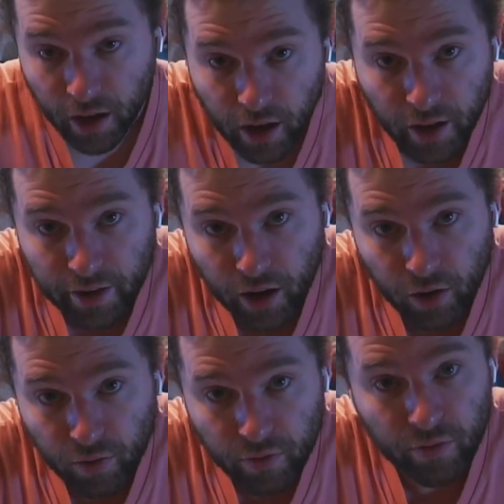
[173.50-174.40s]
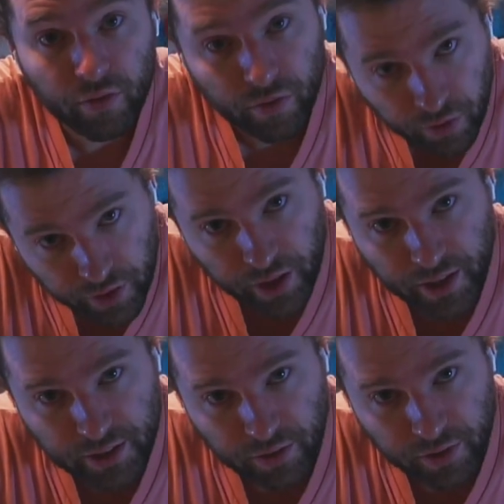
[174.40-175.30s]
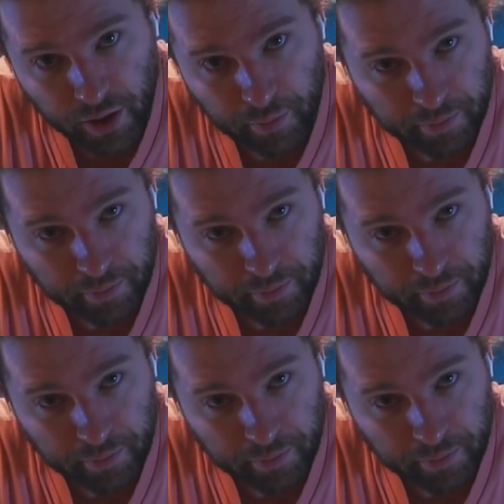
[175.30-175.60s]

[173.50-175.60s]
And now for the rest of them.